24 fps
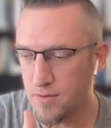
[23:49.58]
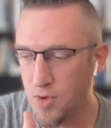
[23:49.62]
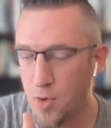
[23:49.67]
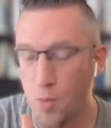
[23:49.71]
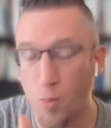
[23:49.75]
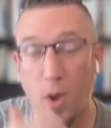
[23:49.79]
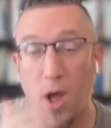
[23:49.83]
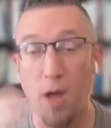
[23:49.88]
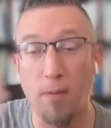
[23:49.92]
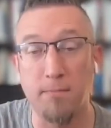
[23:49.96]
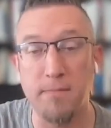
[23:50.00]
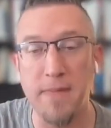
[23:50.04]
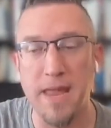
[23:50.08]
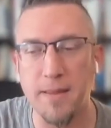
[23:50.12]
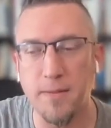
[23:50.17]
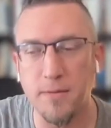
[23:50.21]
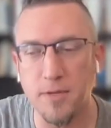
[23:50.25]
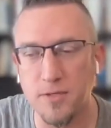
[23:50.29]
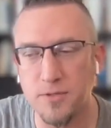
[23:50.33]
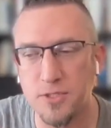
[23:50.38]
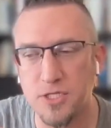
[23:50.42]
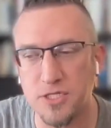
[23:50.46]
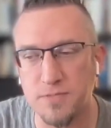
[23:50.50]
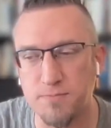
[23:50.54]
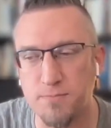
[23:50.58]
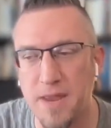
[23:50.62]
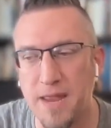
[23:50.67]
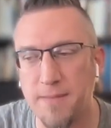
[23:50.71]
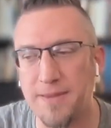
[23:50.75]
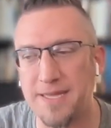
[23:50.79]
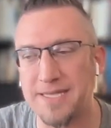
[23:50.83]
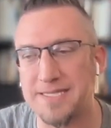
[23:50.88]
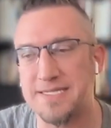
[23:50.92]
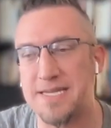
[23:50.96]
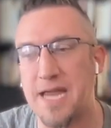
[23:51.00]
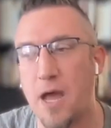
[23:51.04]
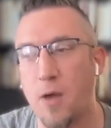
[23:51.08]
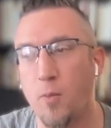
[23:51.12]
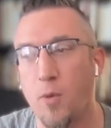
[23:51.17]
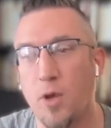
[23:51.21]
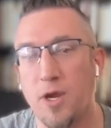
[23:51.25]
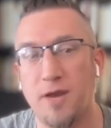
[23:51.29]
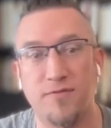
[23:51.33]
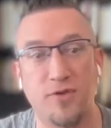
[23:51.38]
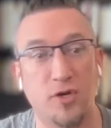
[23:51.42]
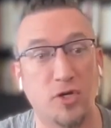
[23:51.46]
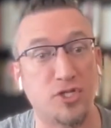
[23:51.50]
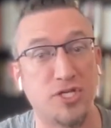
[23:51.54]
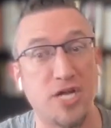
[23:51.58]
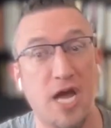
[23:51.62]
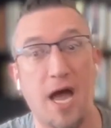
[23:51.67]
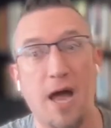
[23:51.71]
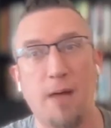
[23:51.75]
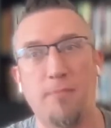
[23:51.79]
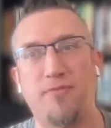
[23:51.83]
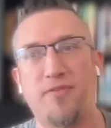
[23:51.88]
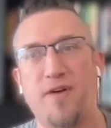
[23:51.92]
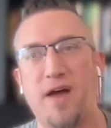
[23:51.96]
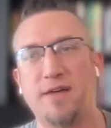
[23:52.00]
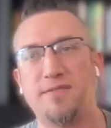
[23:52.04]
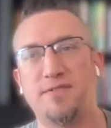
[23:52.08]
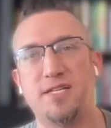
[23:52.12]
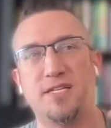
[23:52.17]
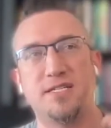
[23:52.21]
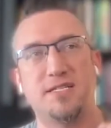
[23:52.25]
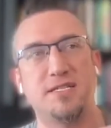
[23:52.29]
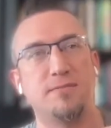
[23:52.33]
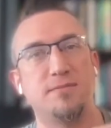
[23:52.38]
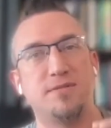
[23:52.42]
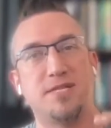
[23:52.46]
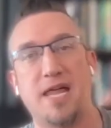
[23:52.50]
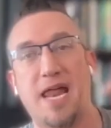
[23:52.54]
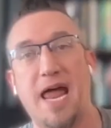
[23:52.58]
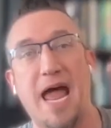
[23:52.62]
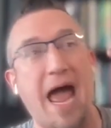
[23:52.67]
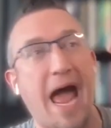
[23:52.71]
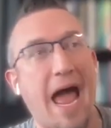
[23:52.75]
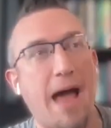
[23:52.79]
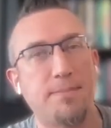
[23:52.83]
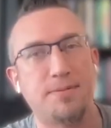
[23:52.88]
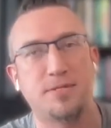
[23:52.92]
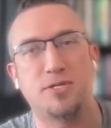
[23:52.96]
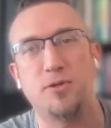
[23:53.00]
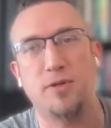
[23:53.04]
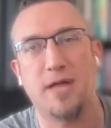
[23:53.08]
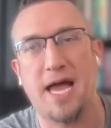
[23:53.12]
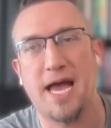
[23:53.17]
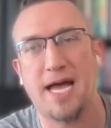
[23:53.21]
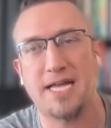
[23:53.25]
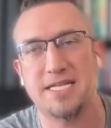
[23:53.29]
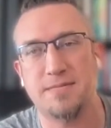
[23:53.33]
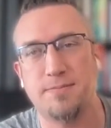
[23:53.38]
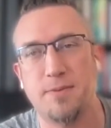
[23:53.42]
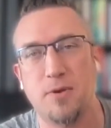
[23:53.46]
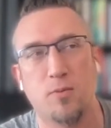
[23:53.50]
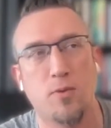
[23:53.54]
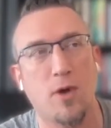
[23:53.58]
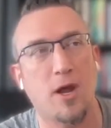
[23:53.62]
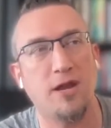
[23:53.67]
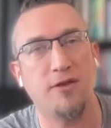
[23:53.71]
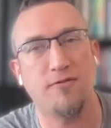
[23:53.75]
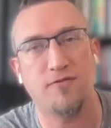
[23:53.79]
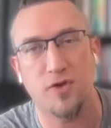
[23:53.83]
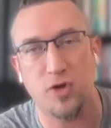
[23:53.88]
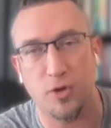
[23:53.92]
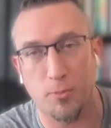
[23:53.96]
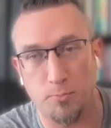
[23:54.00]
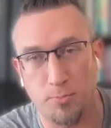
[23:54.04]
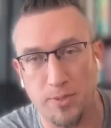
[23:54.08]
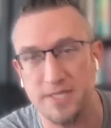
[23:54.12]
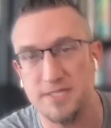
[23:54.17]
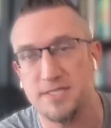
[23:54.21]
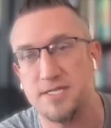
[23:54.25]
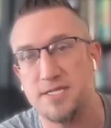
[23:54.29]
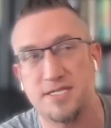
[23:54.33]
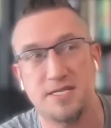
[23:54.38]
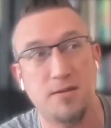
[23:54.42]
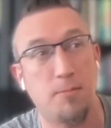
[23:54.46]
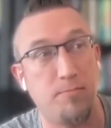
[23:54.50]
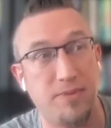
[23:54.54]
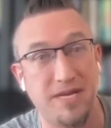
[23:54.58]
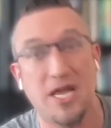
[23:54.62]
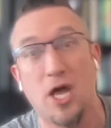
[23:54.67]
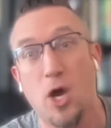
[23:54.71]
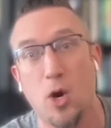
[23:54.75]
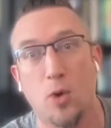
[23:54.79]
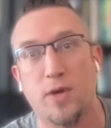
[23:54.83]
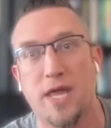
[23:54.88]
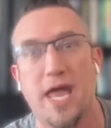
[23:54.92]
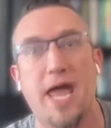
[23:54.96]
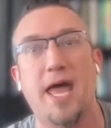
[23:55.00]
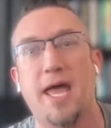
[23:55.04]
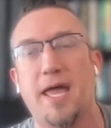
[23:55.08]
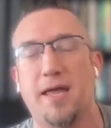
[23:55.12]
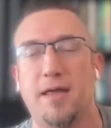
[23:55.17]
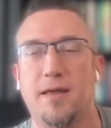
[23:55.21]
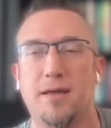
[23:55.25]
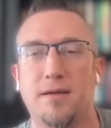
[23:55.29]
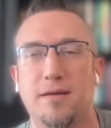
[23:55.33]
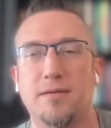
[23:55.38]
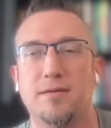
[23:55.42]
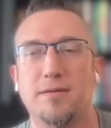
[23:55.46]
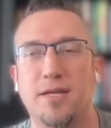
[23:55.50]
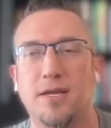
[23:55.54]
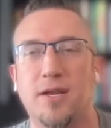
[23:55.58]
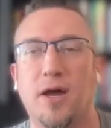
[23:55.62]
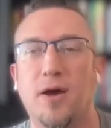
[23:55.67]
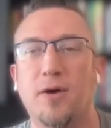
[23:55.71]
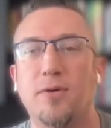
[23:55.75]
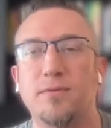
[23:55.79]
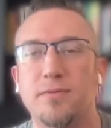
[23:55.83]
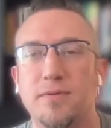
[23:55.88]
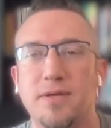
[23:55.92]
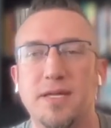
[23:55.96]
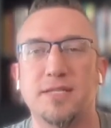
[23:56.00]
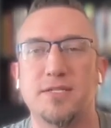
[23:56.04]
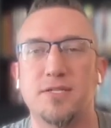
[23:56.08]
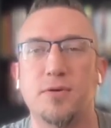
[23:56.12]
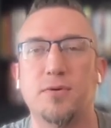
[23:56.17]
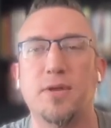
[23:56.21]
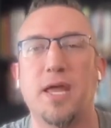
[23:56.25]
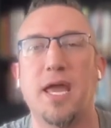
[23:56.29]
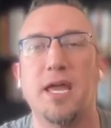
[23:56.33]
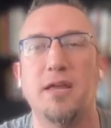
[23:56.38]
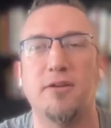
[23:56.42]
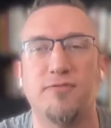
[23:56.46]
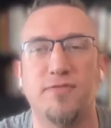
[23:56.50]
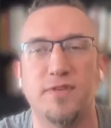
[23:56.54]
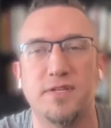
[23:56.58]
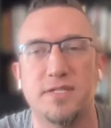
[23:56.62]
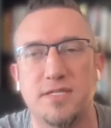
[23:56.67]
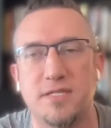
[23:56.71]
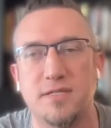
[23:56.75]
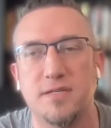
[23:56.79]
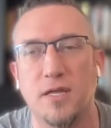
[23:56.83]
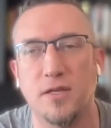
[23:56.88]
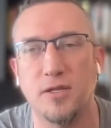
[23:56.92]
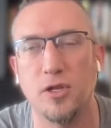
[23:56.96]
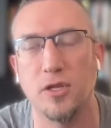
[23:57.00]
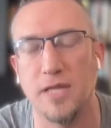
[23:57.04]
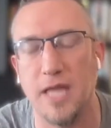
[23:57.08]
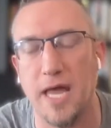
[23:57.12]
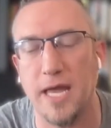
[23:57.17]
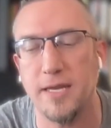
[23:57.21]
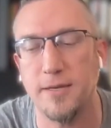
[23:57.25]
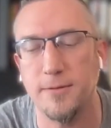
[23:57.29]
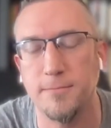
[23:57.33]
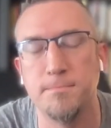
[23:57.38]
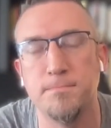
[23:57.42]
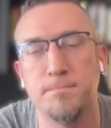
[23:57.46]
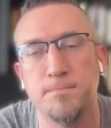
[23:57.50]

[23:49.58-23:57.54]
Well, may, just maybe it's not one of your top five systems that absolutely has to be running for your business to be okay. You know, it's okay if it's a little light.